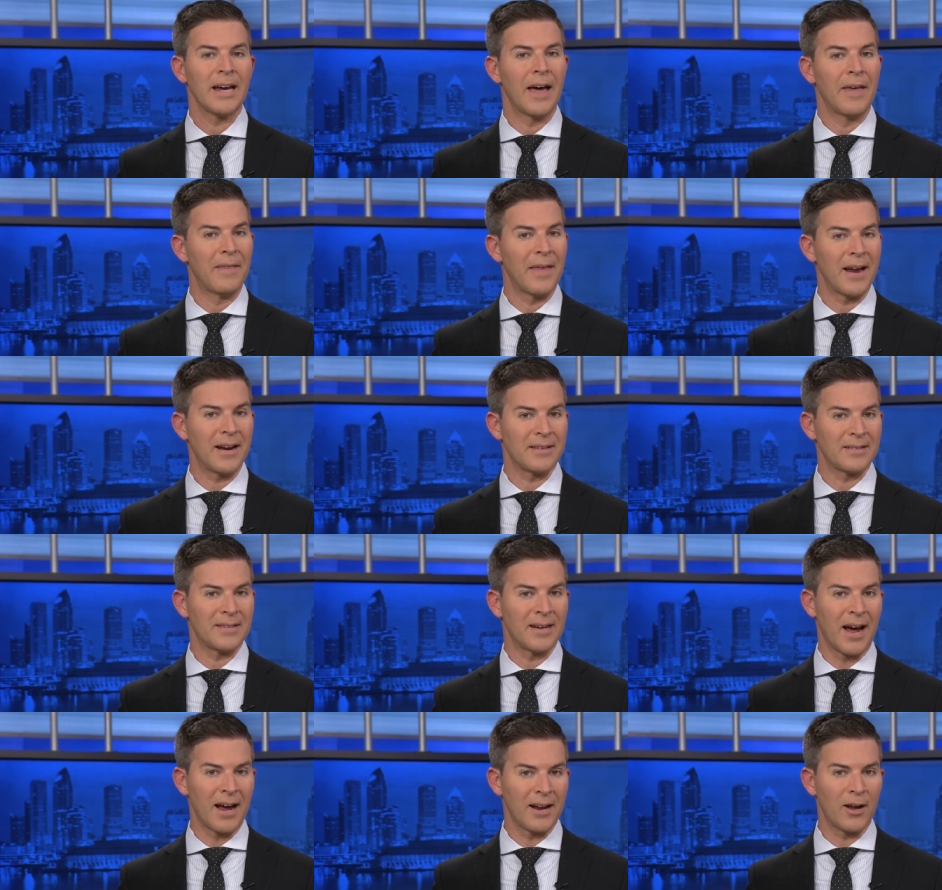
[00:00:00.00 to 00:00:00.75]
And that
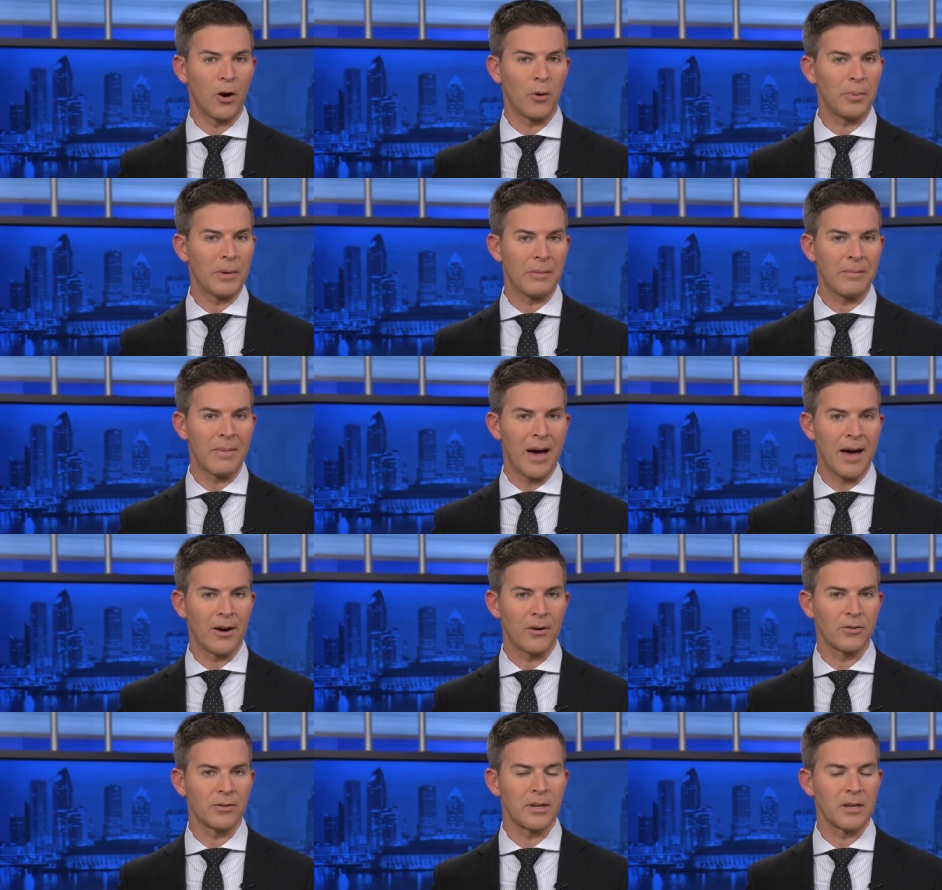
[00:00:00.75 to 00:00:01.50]
is not helping
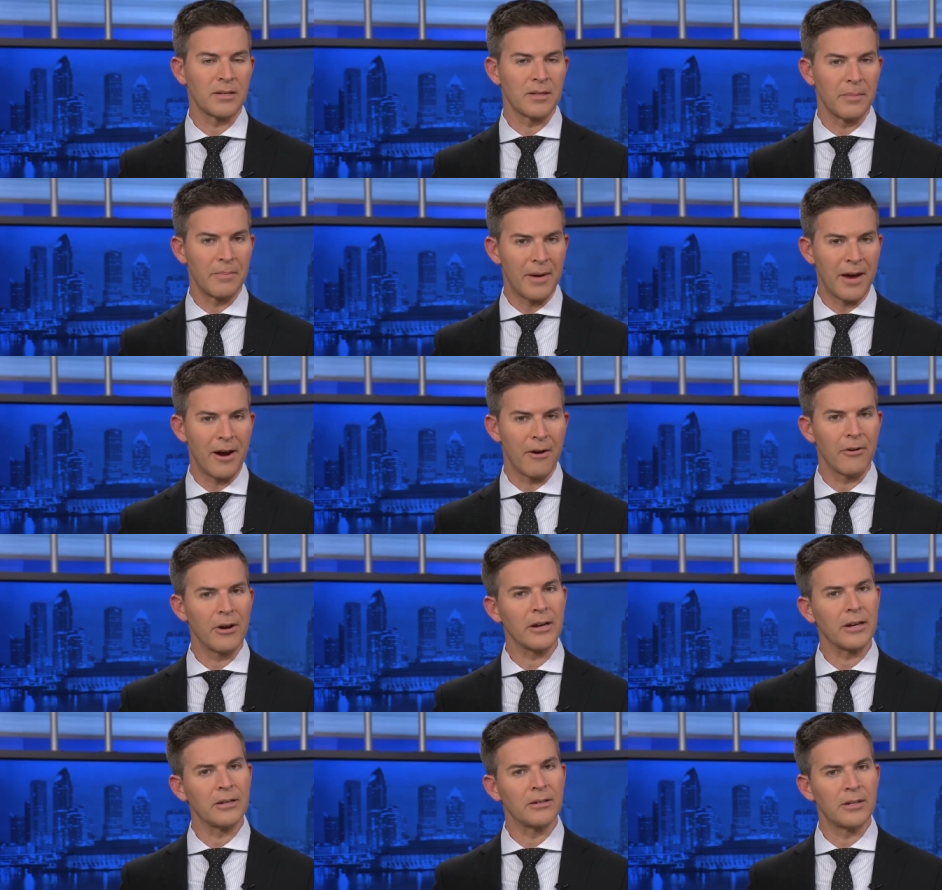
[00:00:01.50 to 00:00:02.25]
matters as the Bay
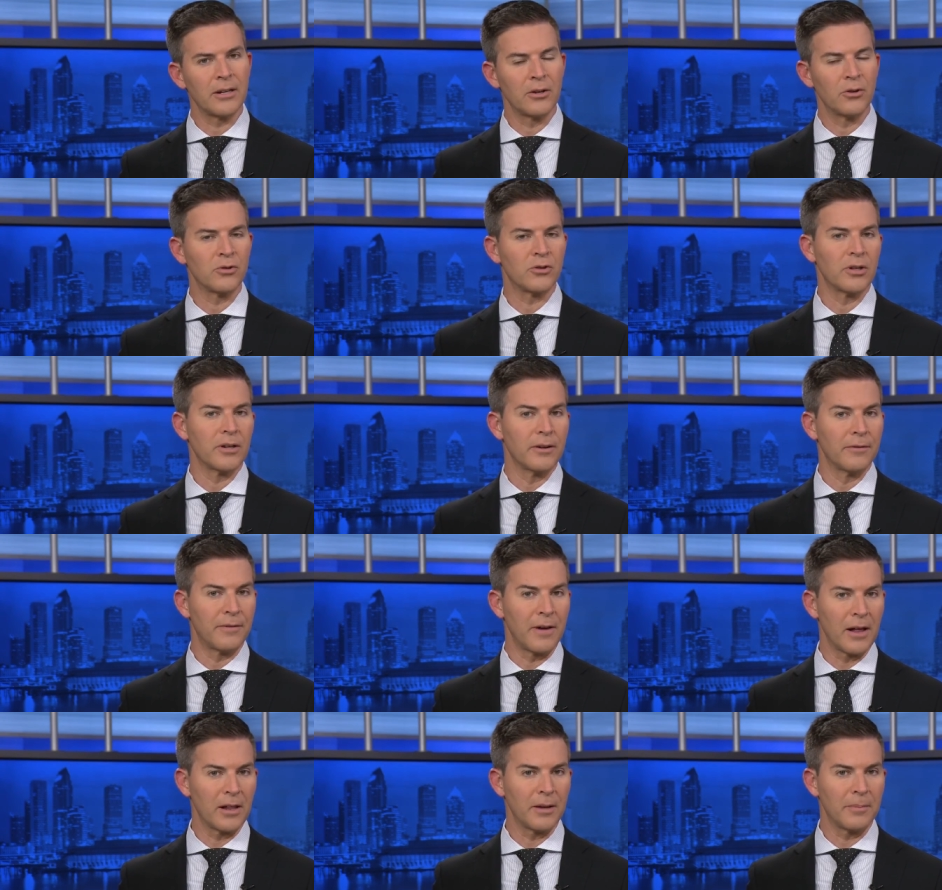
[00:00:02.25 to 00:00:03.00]
Area continues to
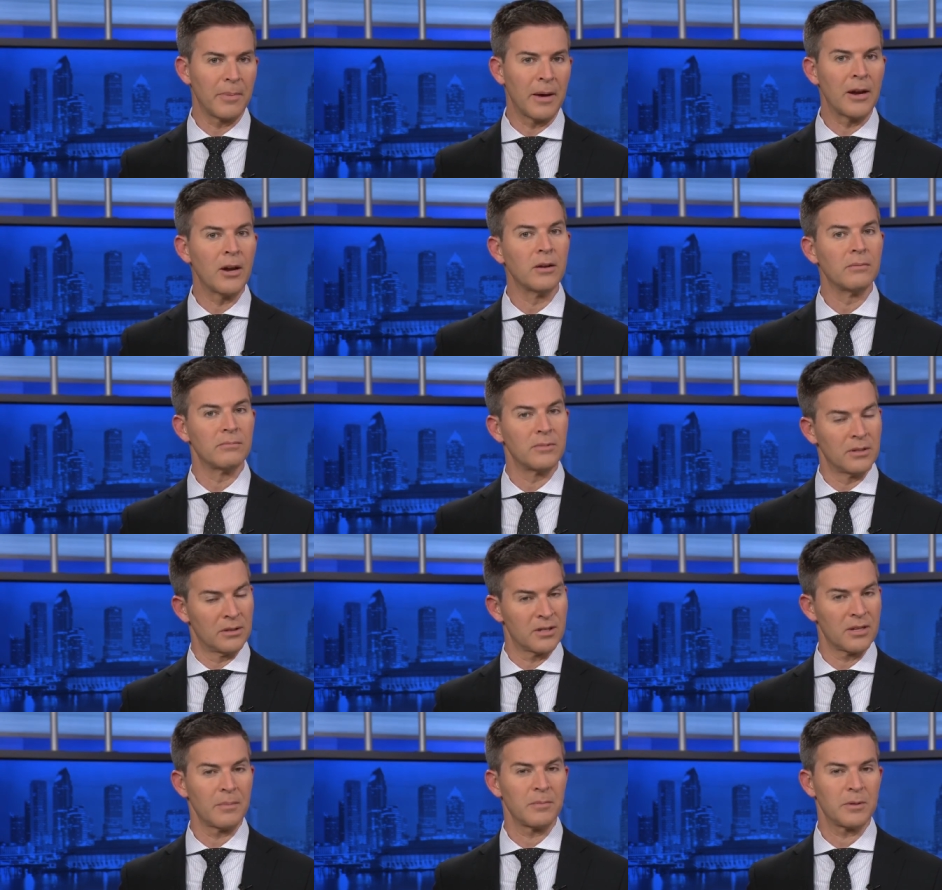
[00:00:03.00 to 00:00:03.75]
develop and
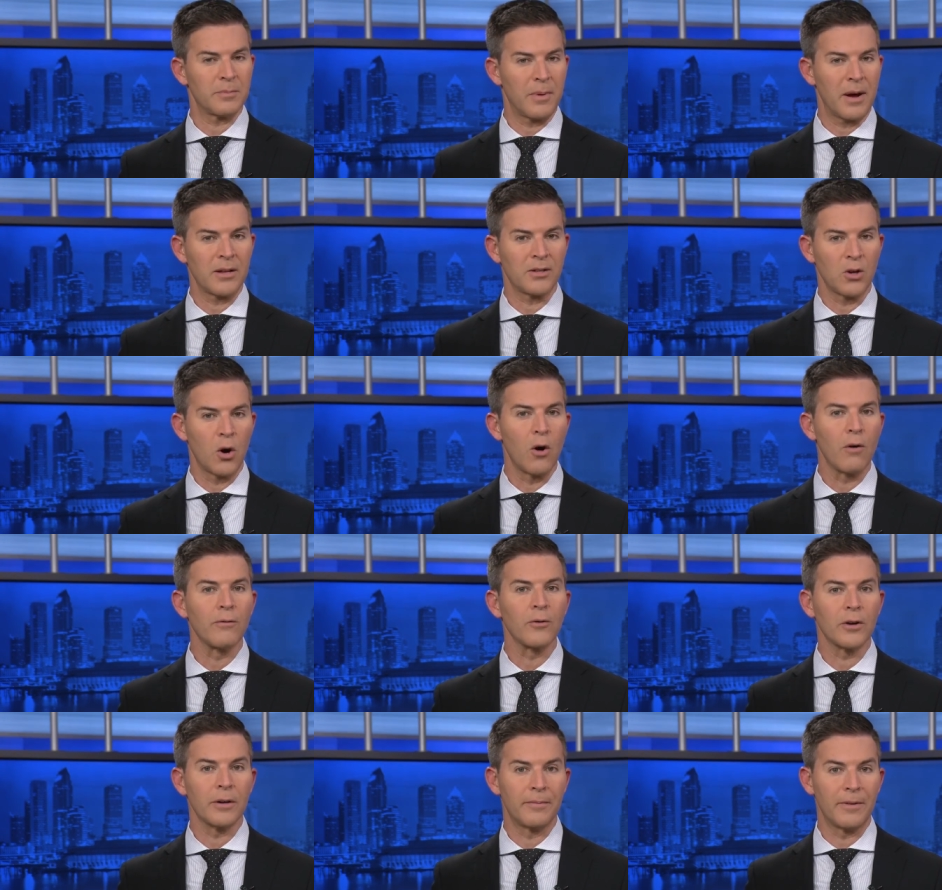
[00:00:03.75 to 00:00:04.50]
in some spots
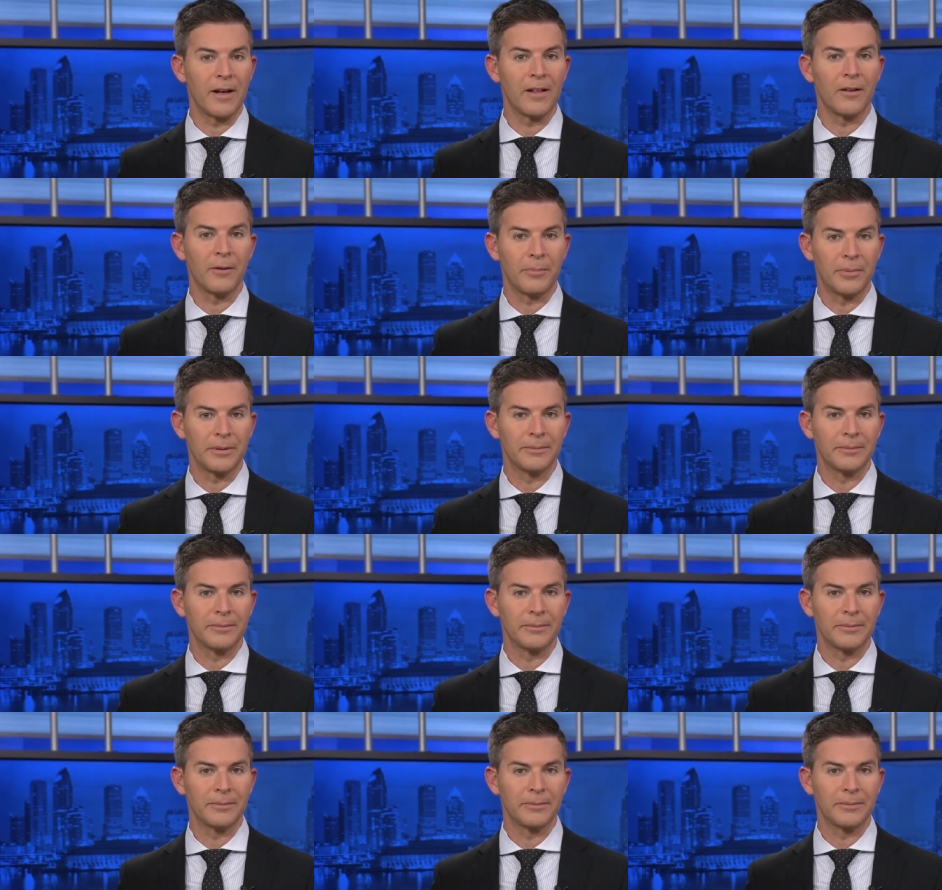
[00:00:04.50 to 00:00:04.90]
overdevelop.